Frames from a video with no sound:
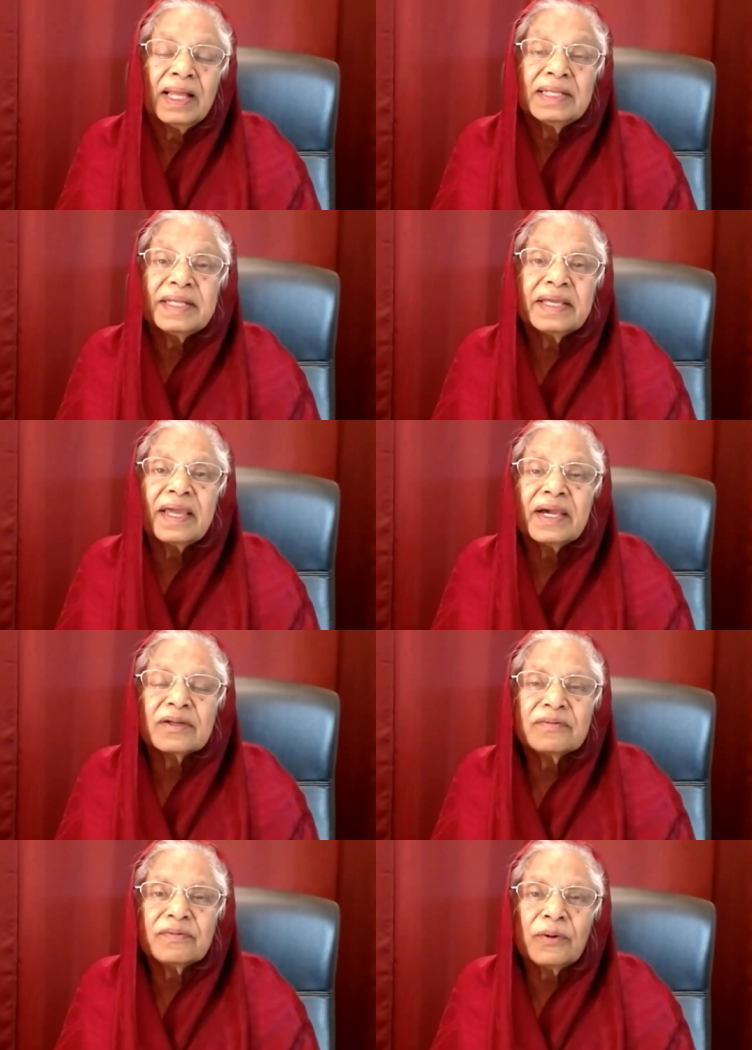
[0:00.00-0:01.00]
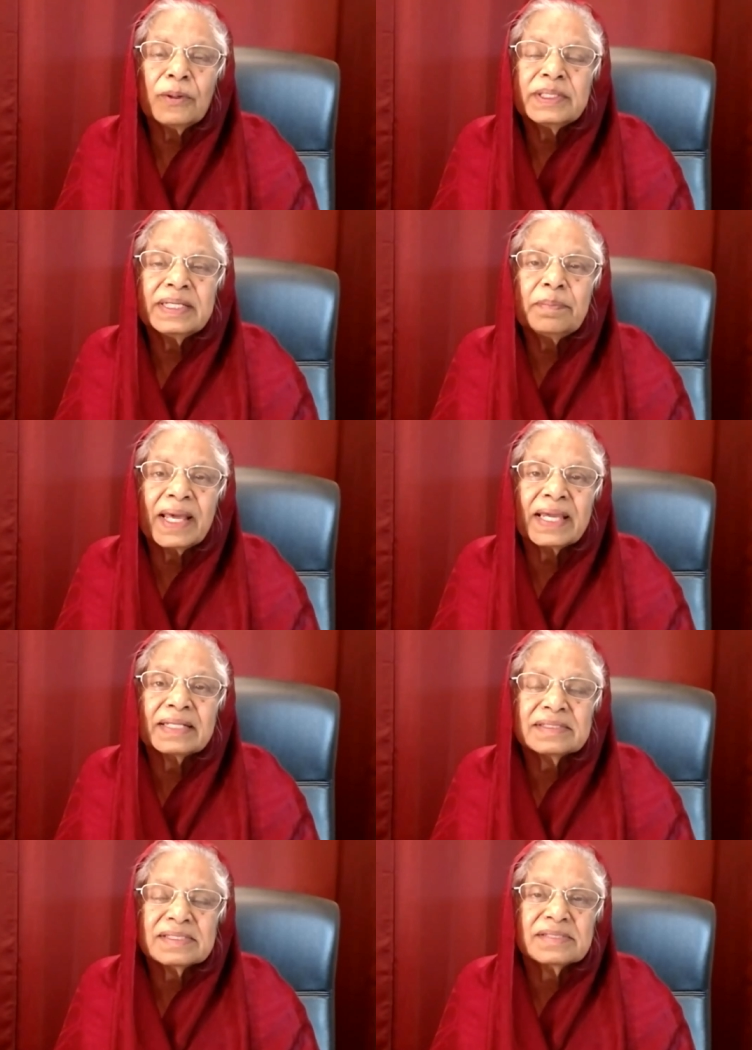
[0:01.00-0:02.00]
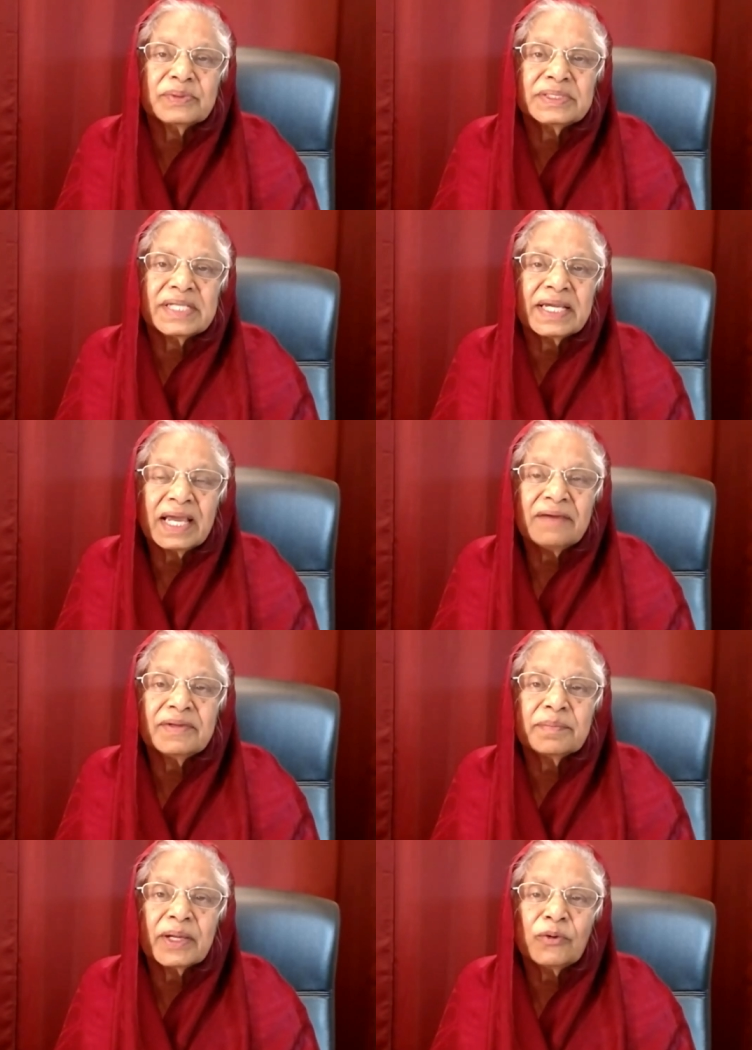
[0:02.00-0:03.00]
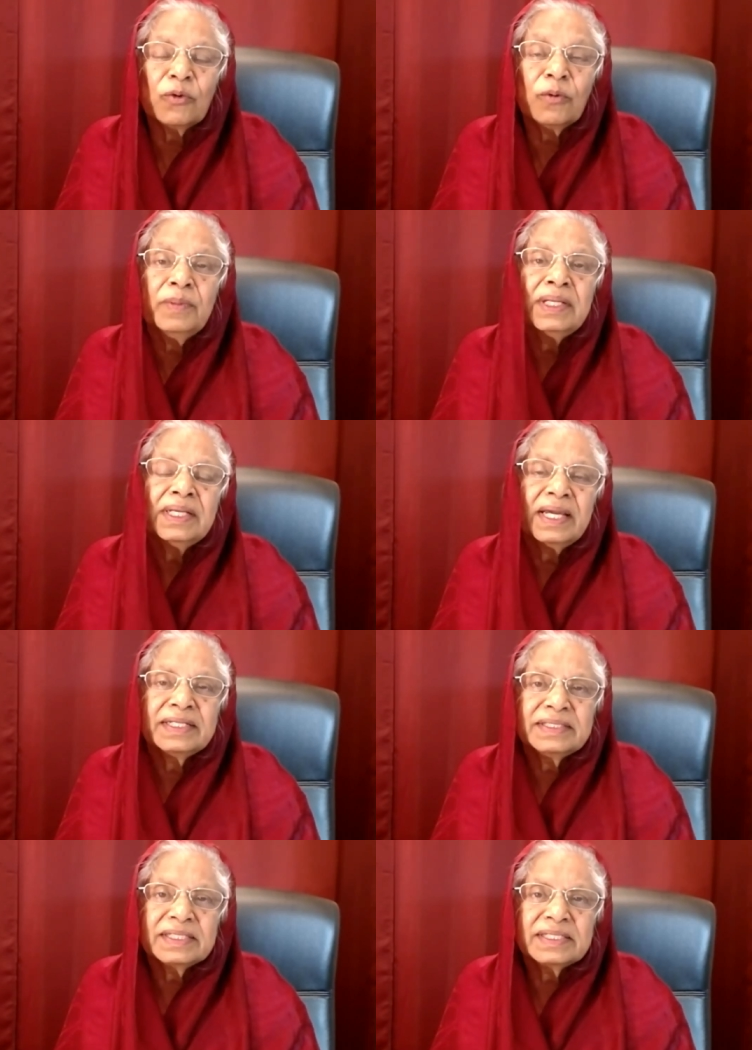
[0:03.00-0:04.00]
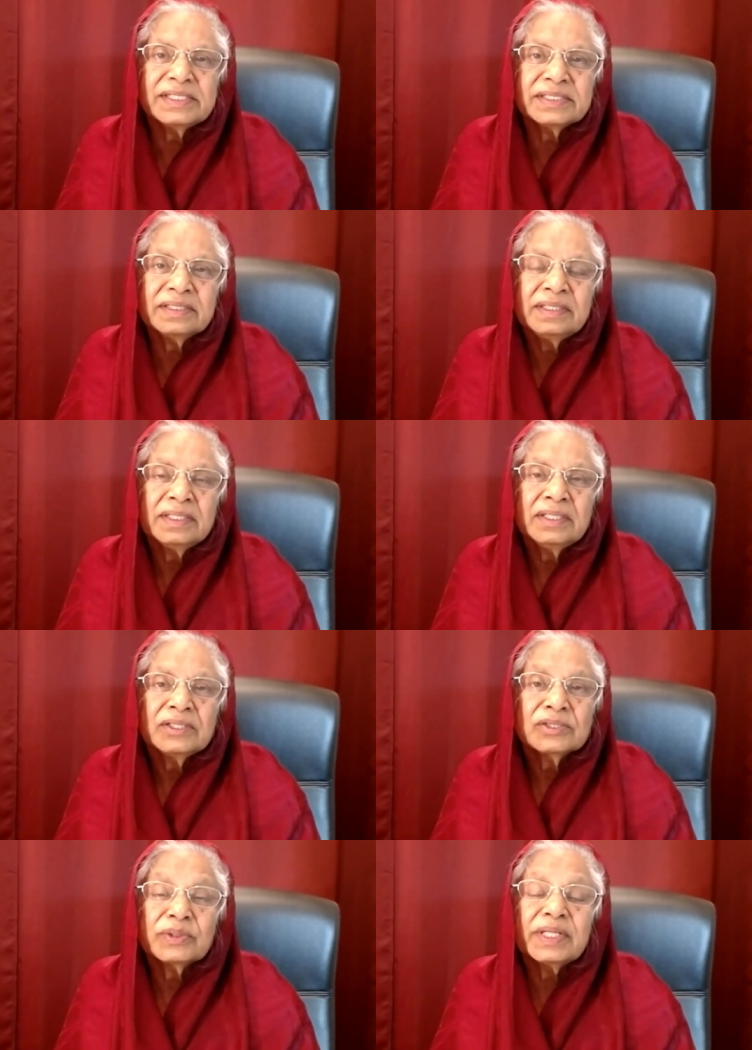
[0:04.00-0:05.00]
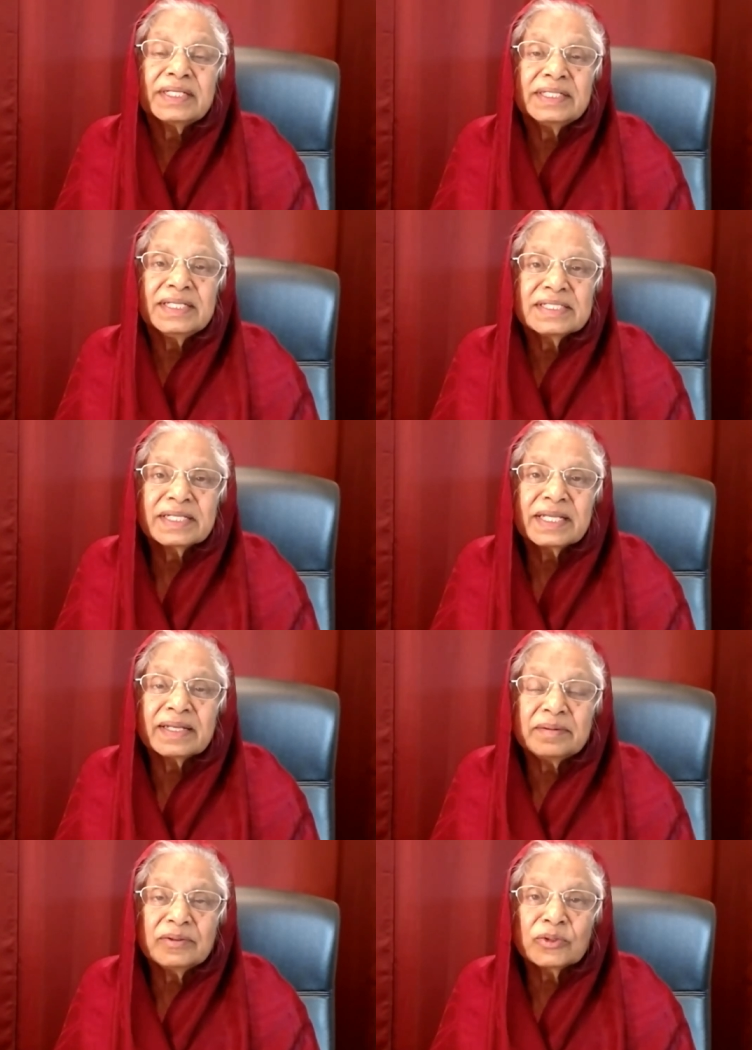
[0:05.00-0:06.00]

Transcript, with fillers: I'll take care of all the appliances which I have in my home and in the kitchen so that it doesn't get